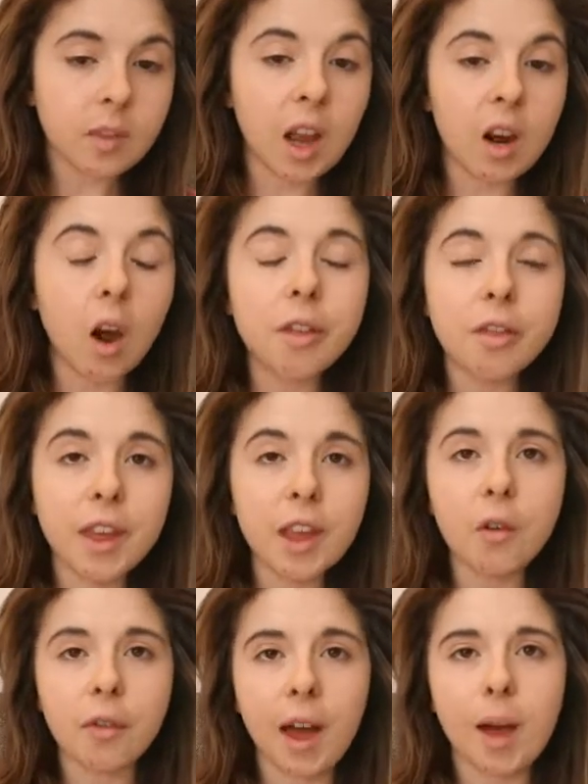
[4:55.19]
And I
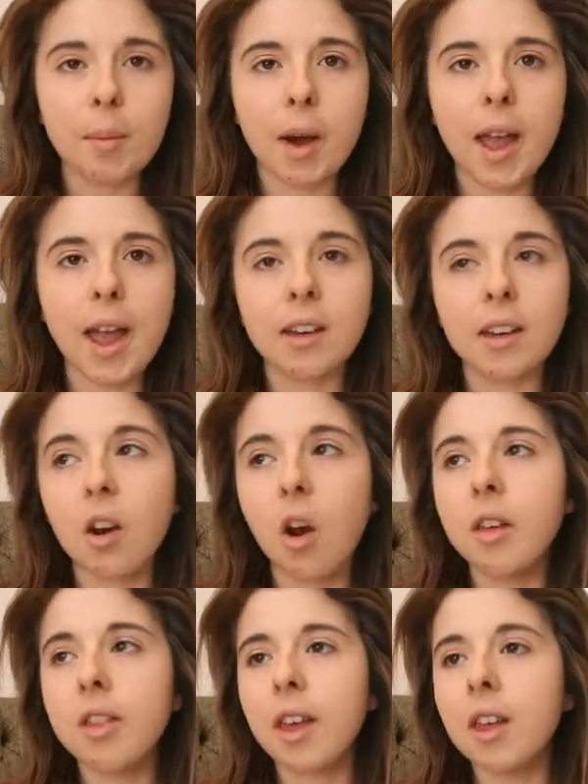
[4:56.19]
think of that in my head, and
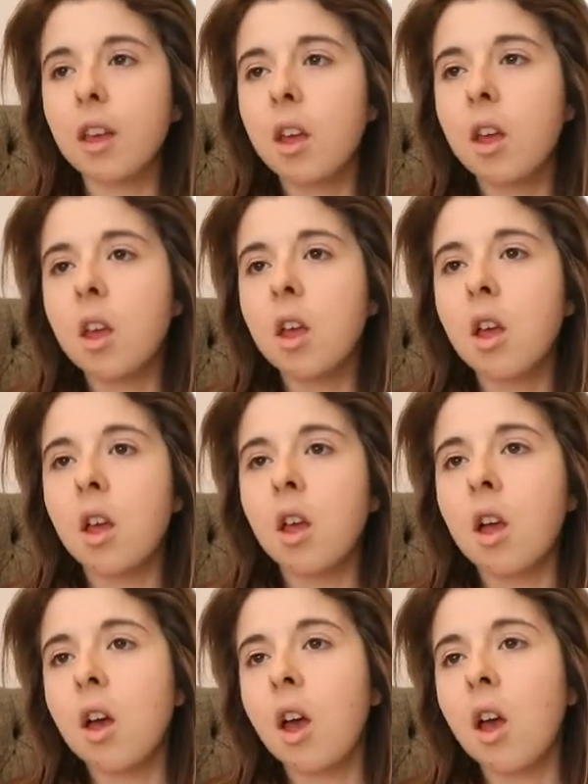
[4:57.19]
I think
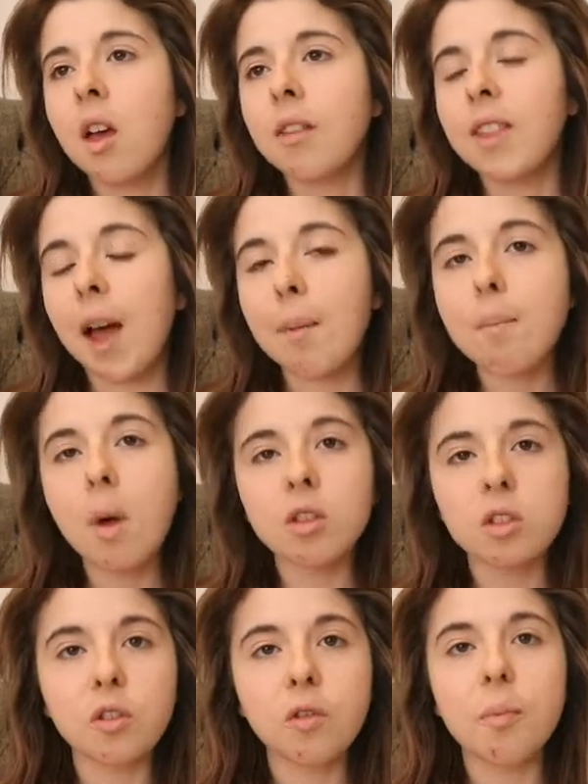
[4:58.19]
that
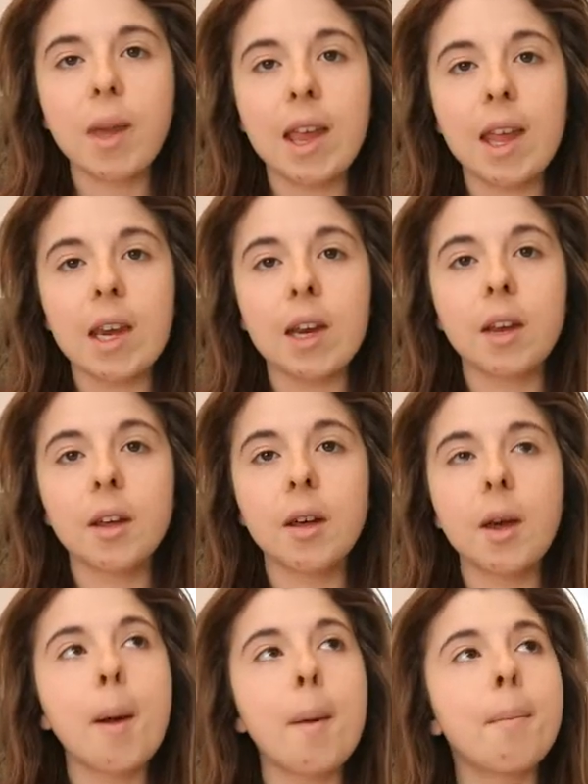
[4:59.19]
must have been
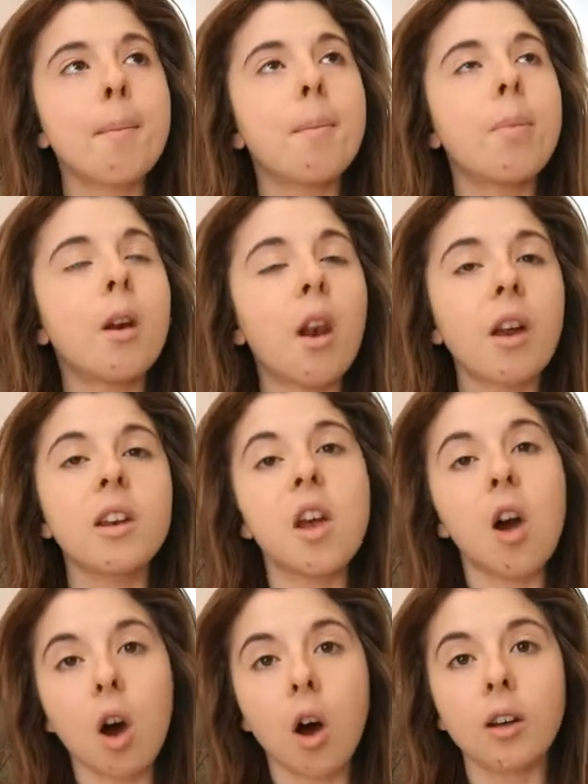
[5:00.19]
bloody
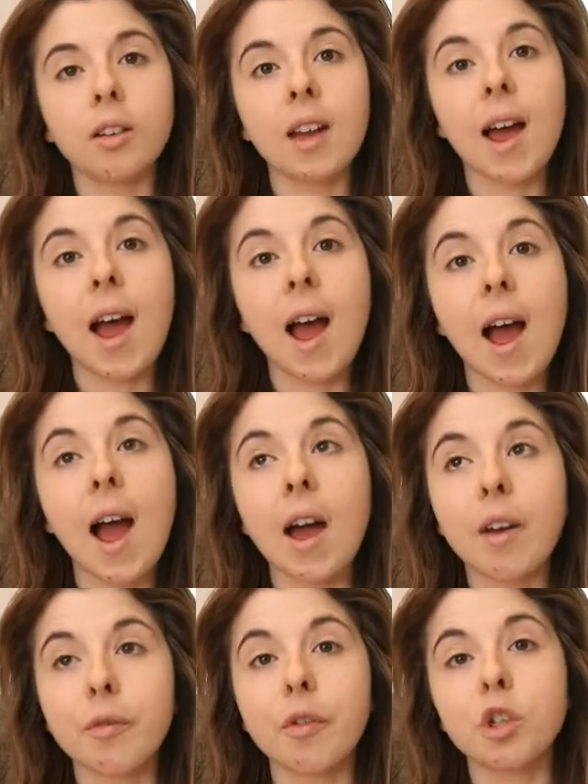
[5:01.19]
hard
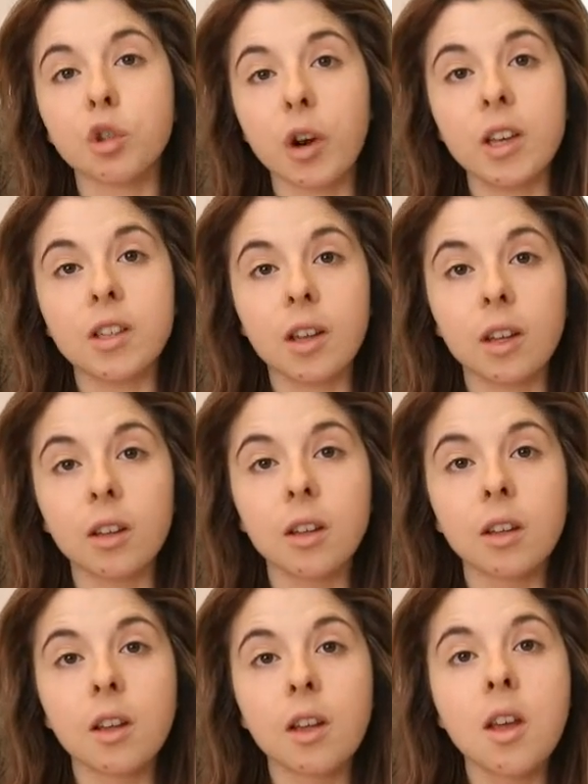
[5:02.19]
and frustrating.
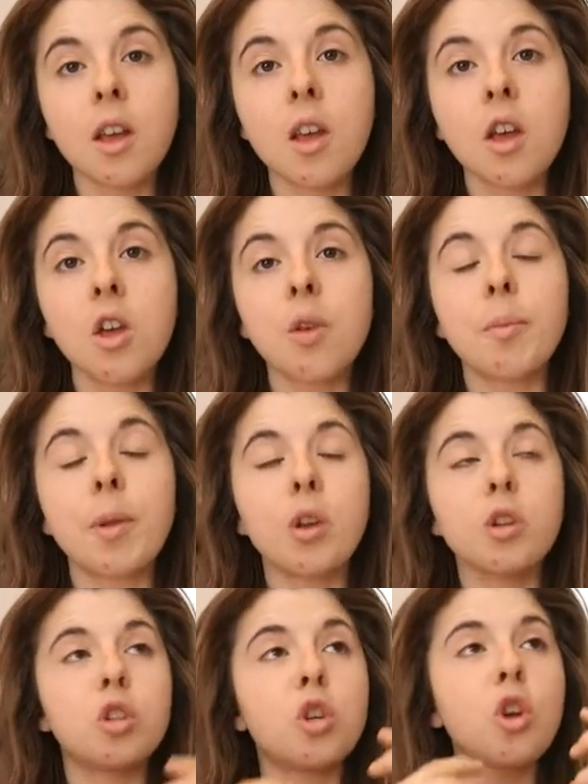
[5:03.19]

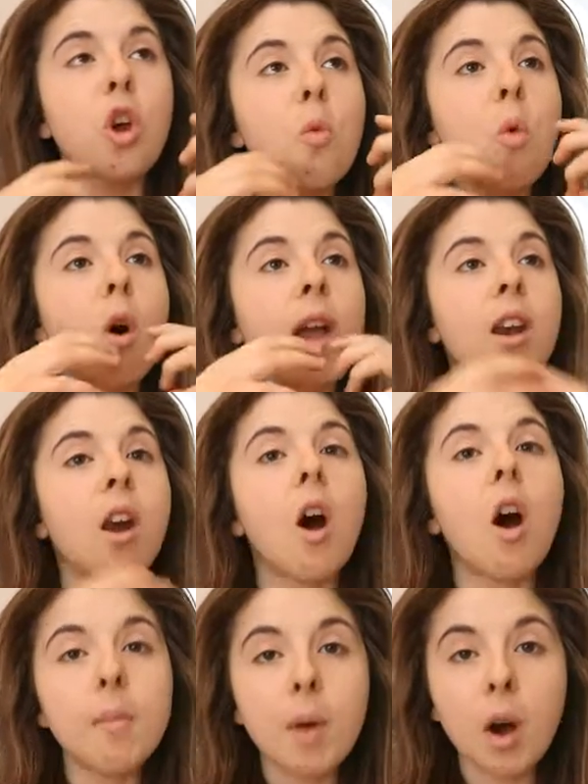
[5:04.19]
Because you what, in
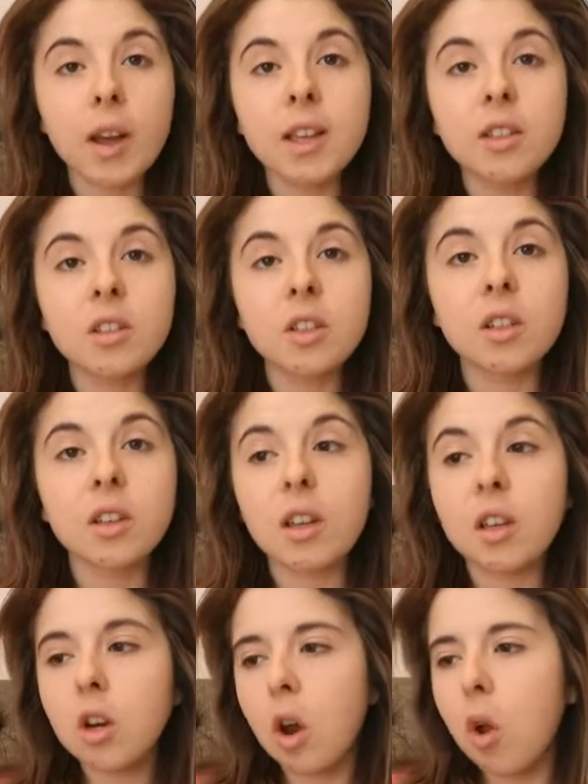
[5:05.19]
our minds,
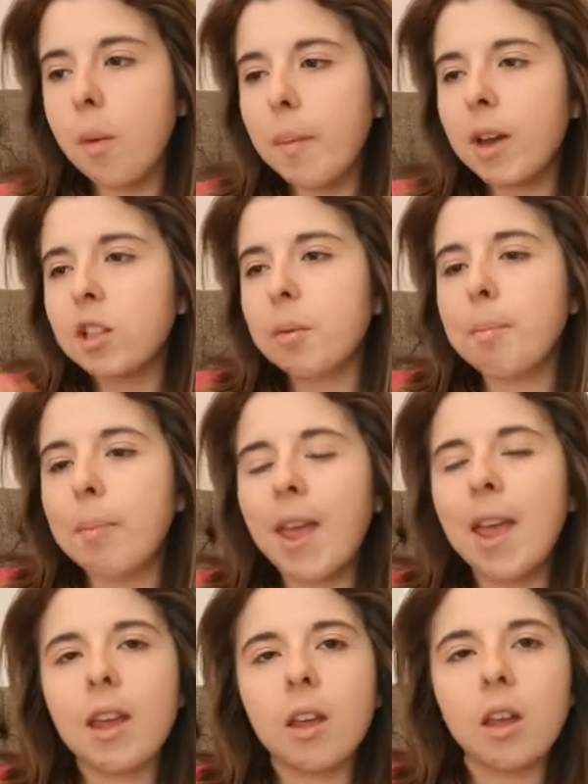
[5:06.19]
you know, imagine
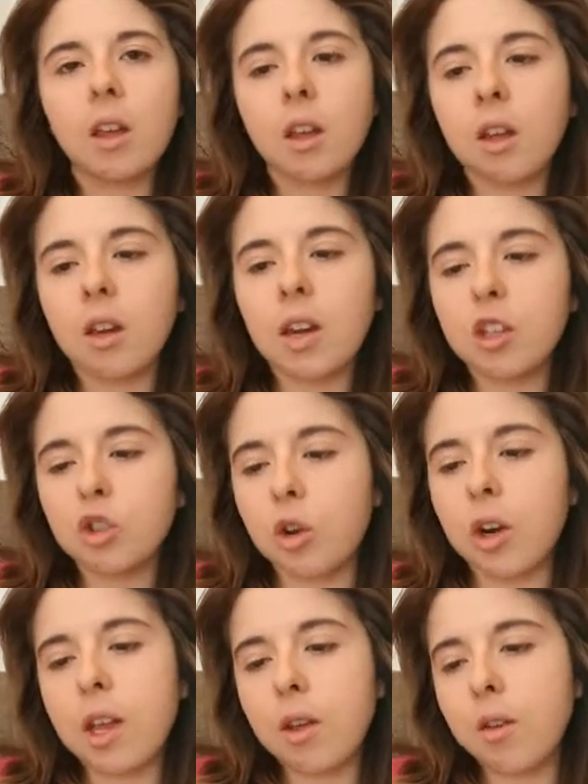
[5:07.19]
being
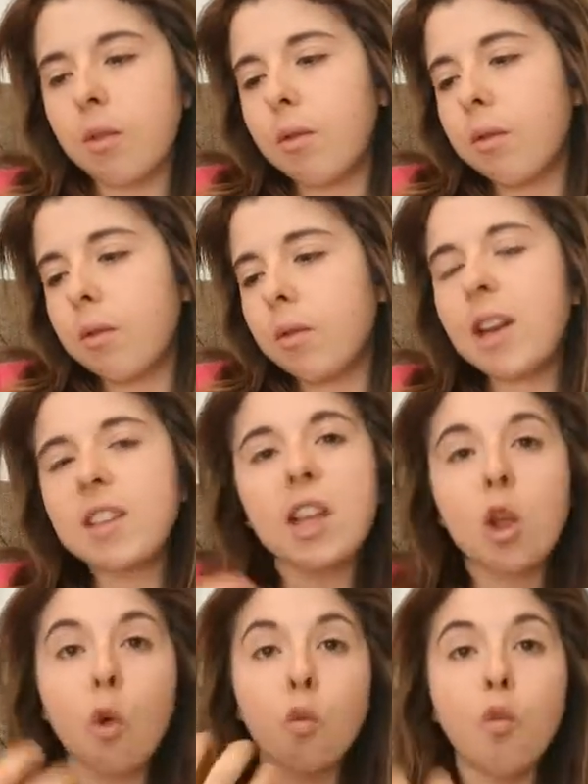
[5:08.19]
literally, let's
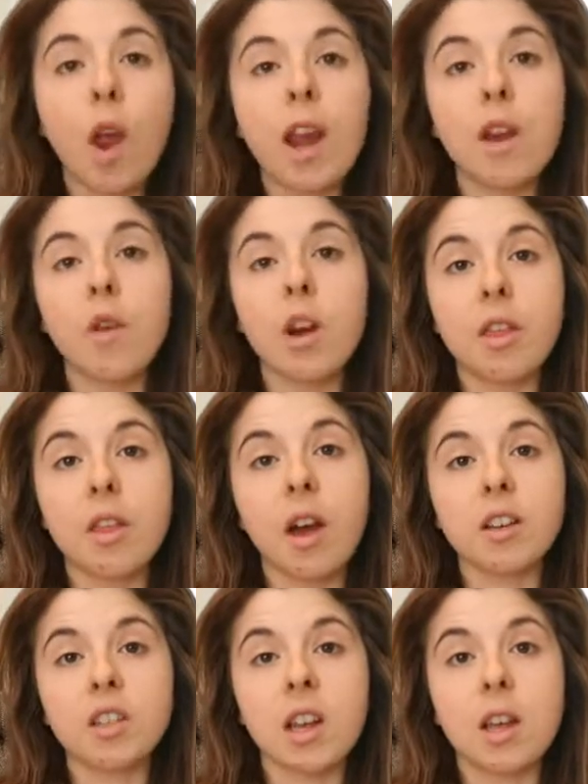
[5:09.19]
say you're really, really
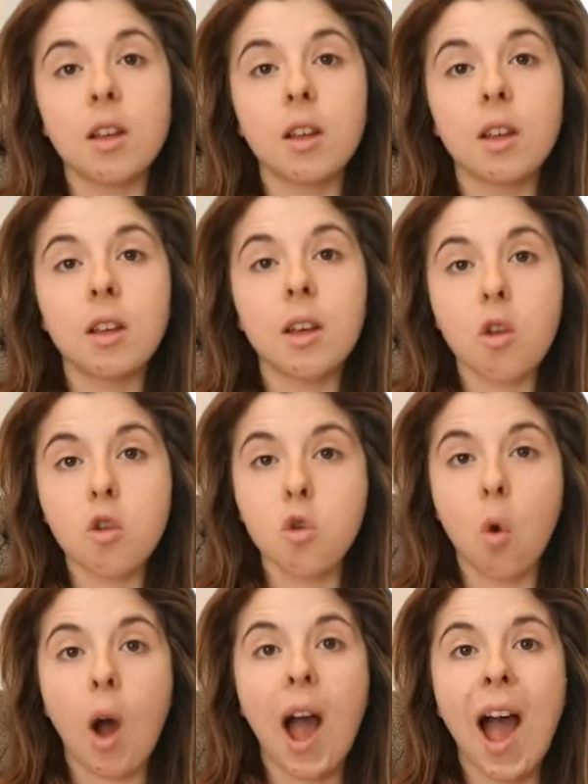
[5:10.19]
thirsty.
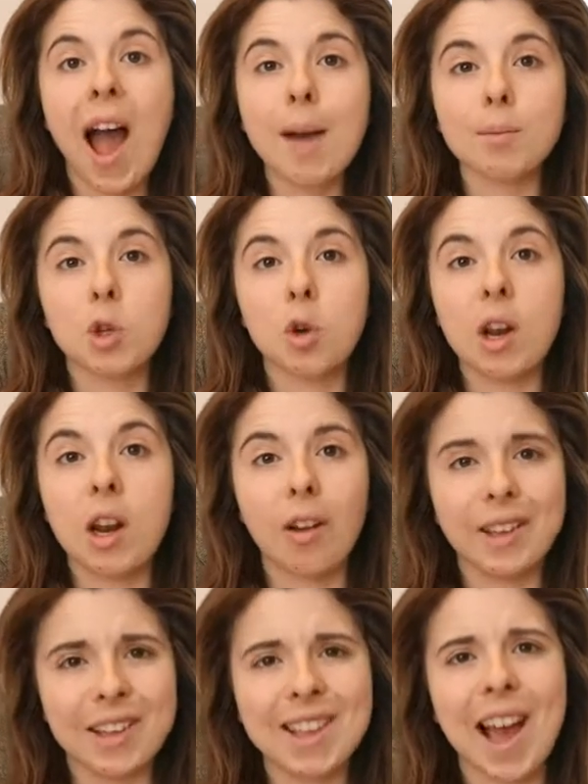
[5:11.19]
You're absolutely
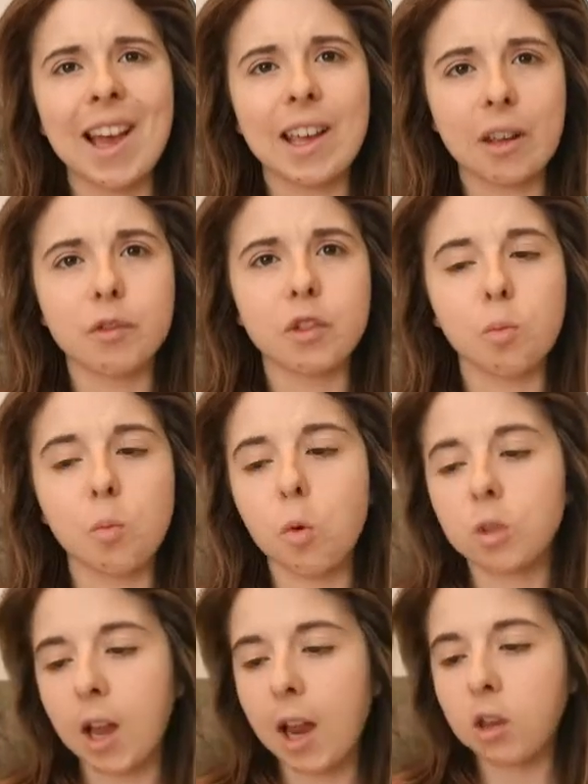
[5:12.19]
like gagging for some
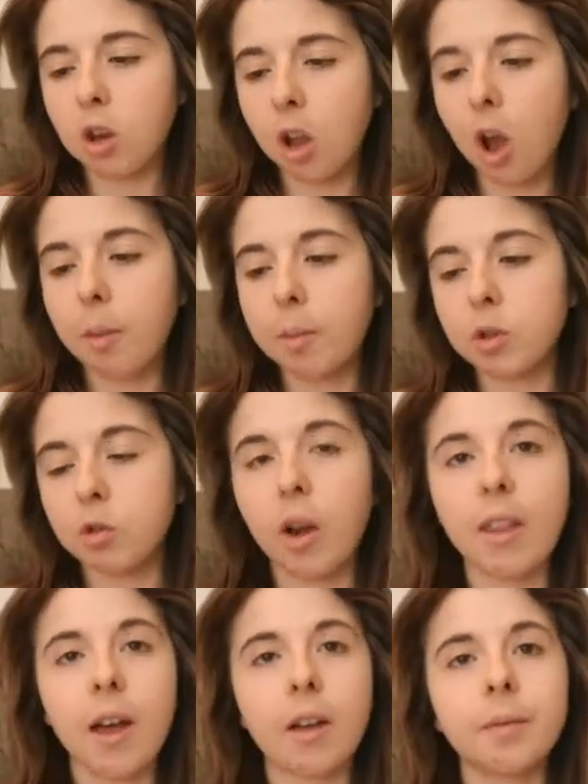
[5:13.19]
water and the cup is
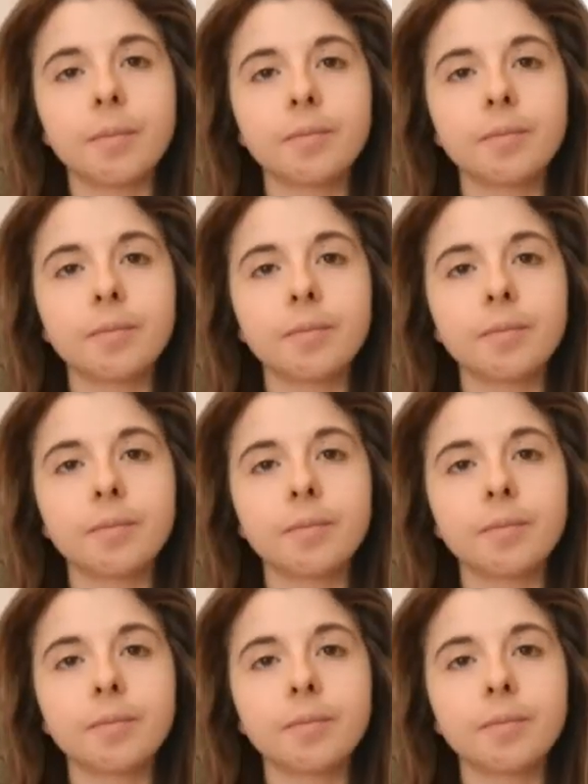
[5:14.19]
right there.